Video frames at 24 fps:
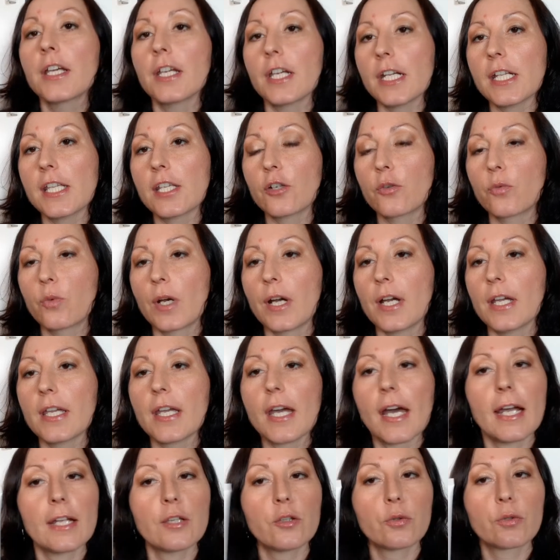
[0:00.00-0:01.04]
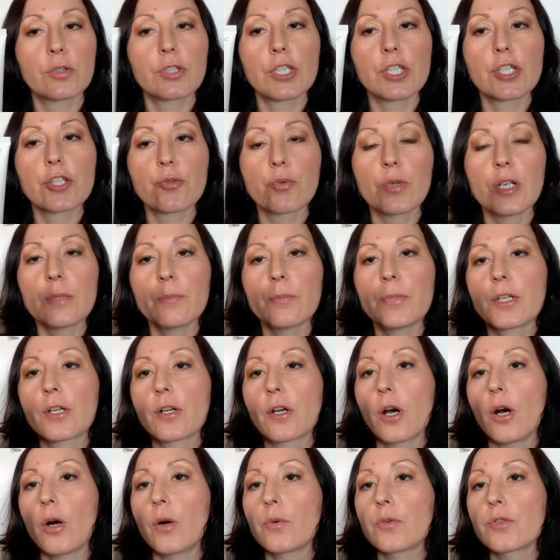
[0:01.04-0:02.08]
Either way, I took this one
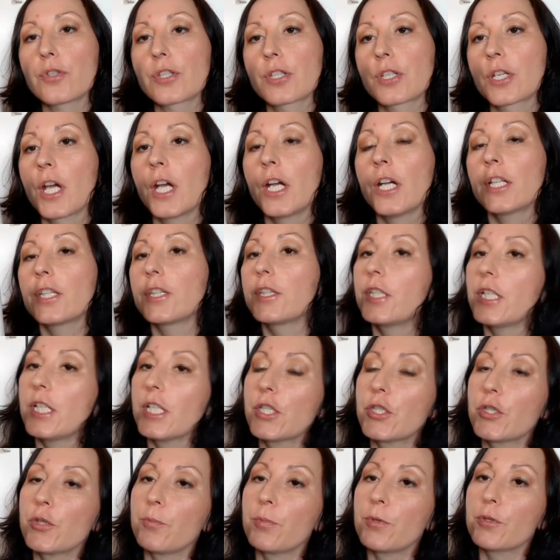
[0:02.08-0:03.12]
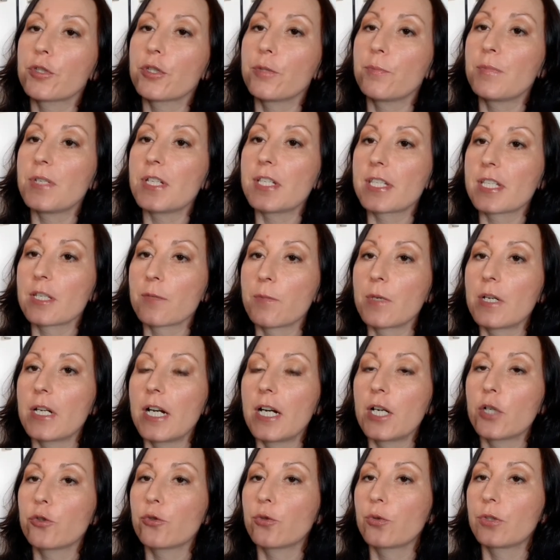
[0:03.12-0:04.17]
because this is supposed to be
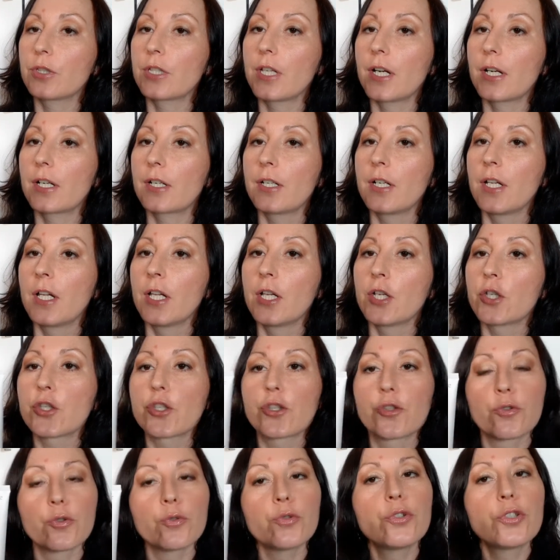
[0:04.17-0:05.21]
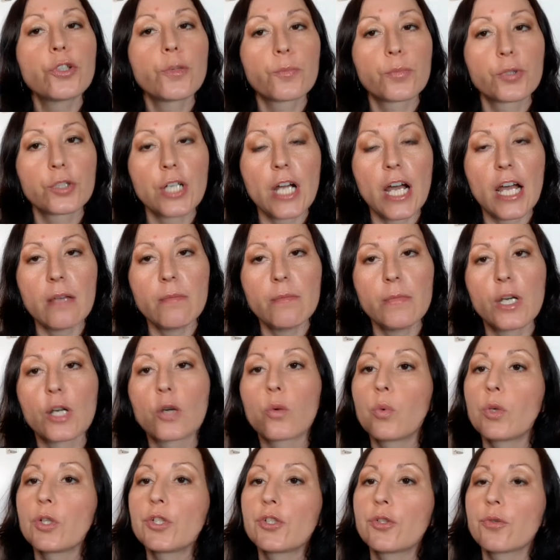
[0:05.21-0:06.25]
similar to their Studio Primer,
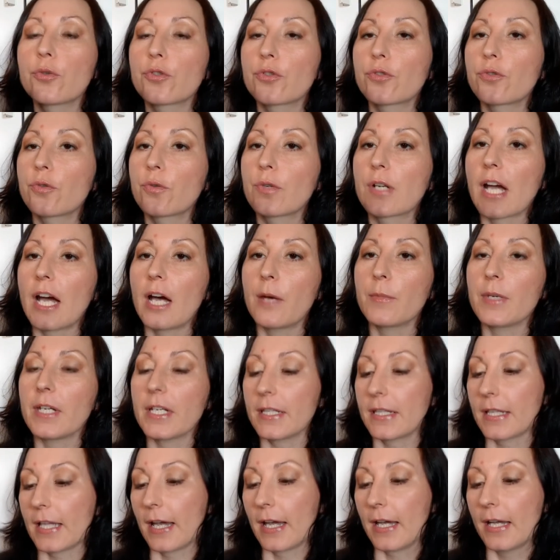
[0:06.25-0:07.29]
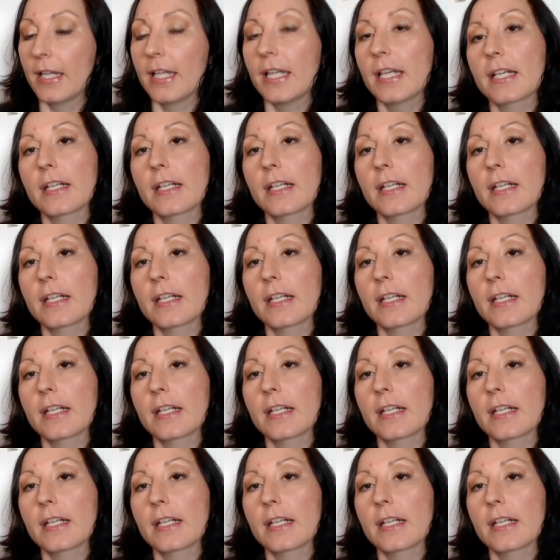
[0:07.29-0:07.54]
which used to come in a